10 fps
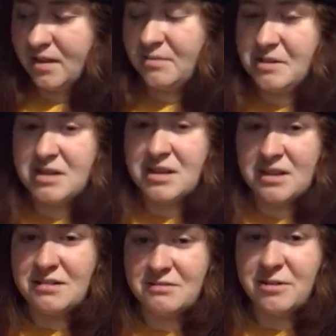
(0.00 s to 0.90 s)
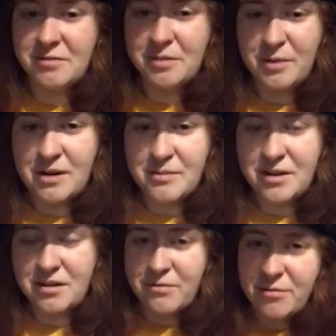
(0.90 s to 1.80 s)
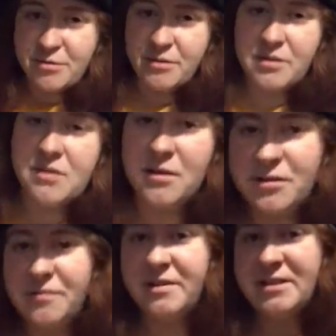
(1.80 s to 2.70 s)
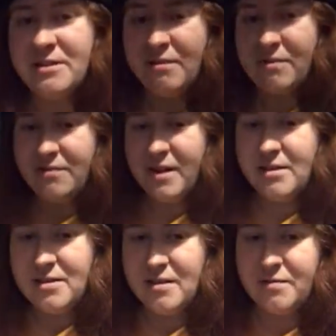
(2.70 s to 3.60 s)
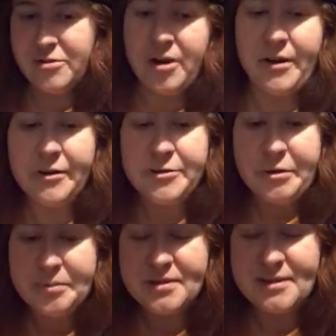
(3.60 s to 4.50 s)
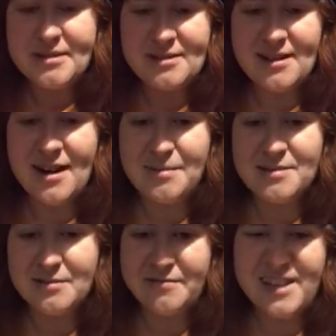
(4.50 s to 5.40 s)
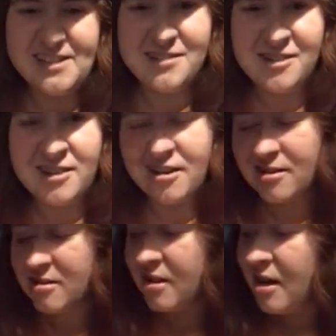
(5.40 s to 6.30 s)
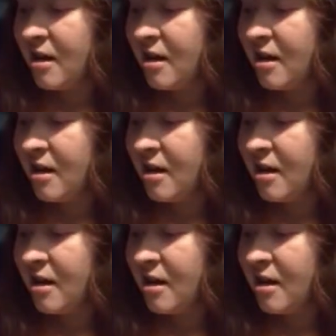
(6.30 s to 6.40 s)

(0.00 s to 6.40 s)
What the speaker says: It can get overwhelming with all the fleets you have to fight and stuff, or sorry, the troops, because they're apes. The fleets are the dogs.